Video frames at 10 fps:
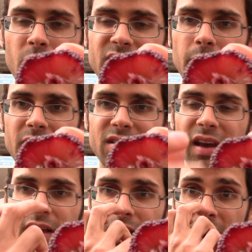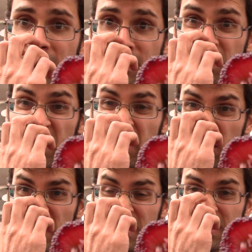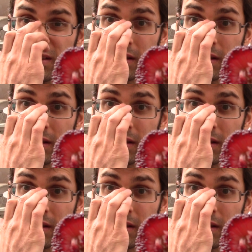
wasn't able to tell on the other ones because